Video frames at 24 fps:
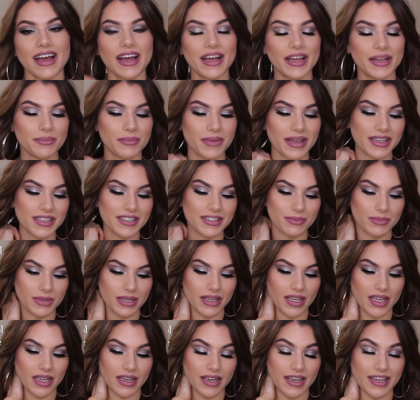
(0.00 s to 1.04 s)
it makes
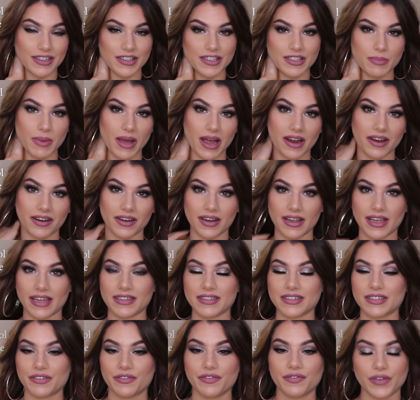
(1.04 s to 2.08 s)
me inspired
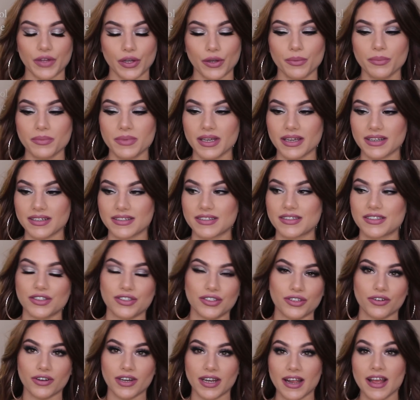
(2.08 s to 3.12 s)
again to film because
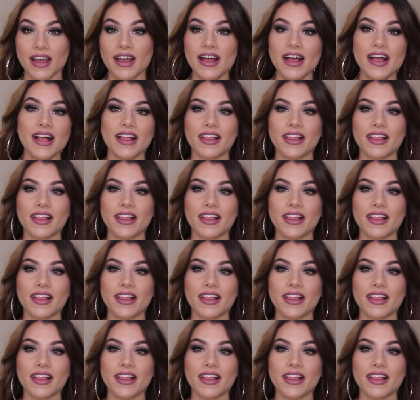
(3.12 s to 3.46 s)
during